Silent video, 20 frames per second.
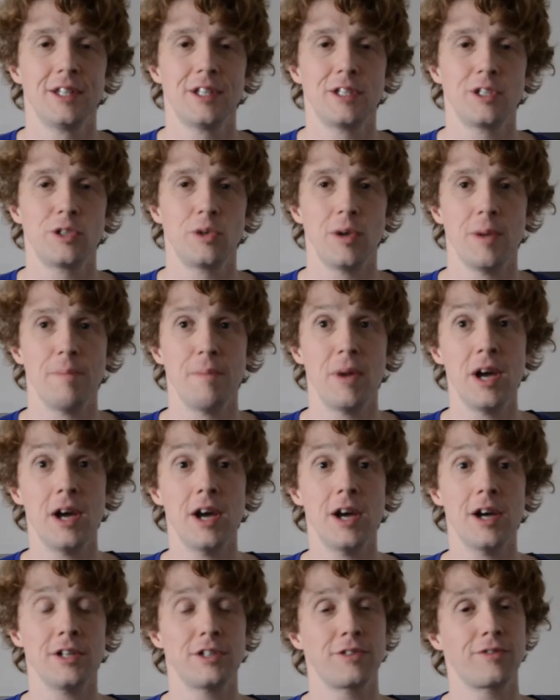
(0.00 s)
to
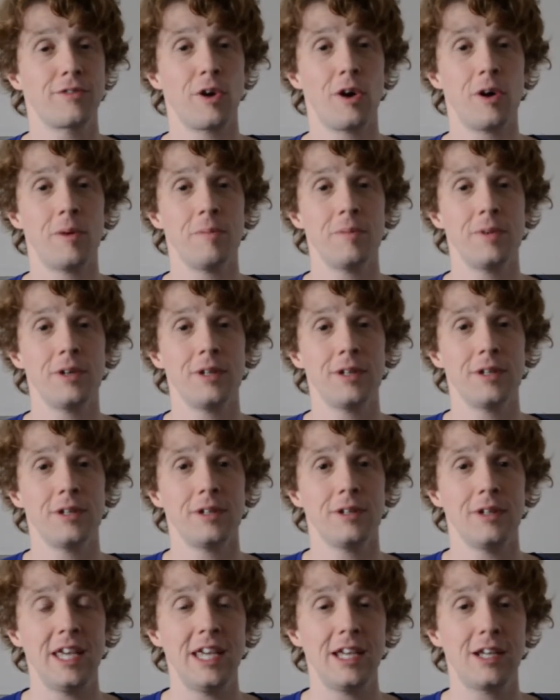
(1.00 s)
emerge from
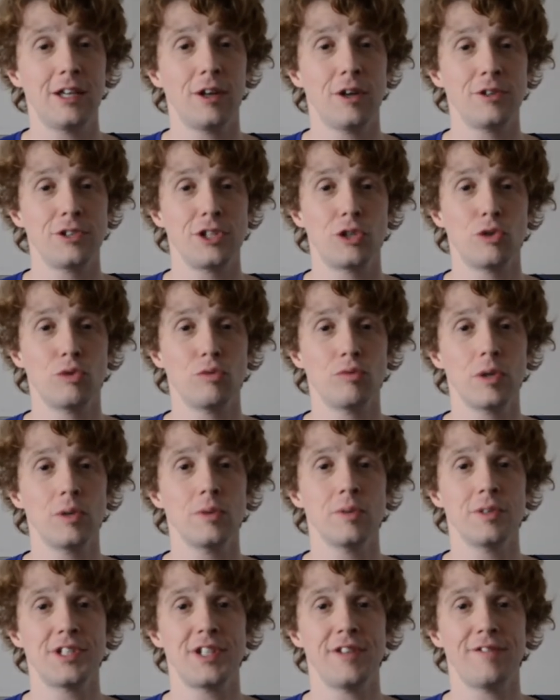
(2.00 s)
ecological
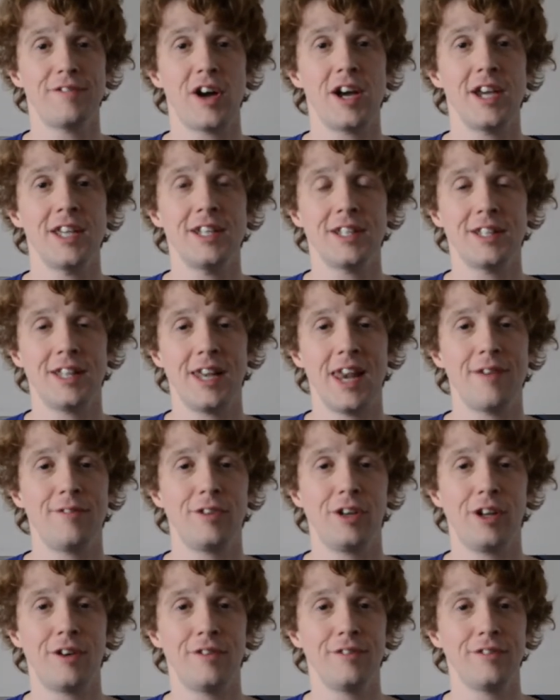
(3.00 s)
rules defined at the
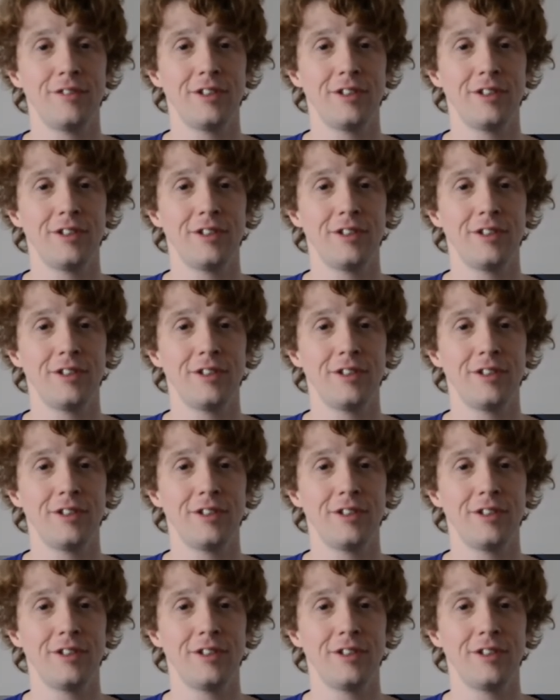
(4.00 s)
level of